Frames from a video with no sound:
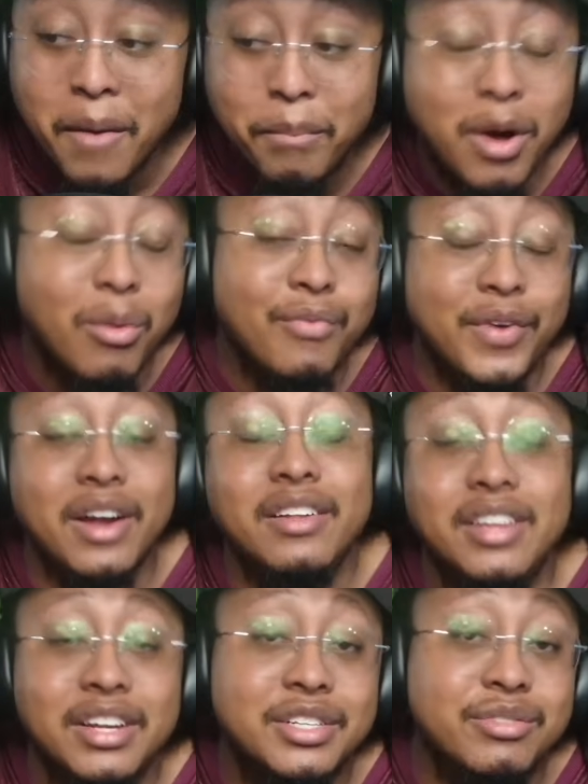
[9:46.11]
But Rivera
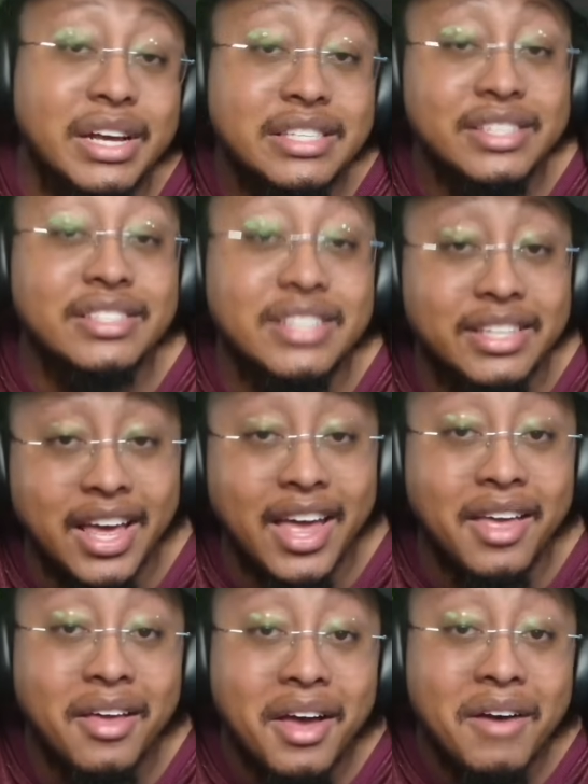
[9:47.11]
did address it
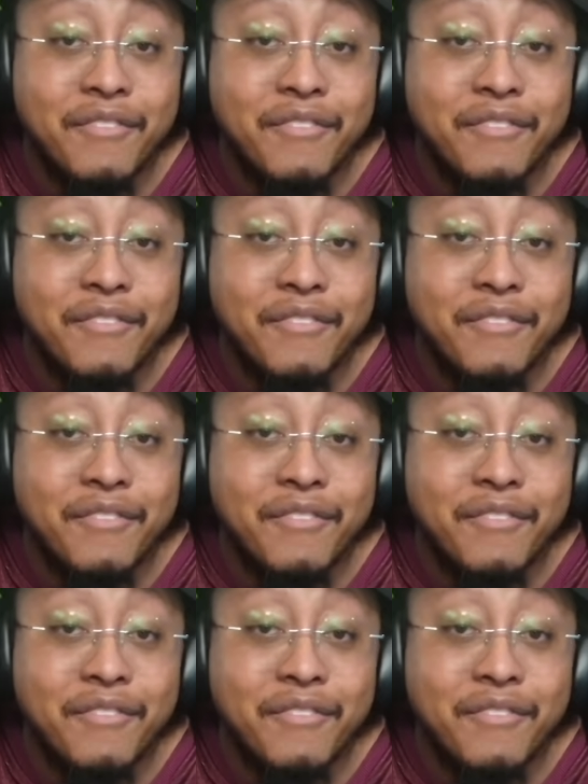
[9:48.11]
today.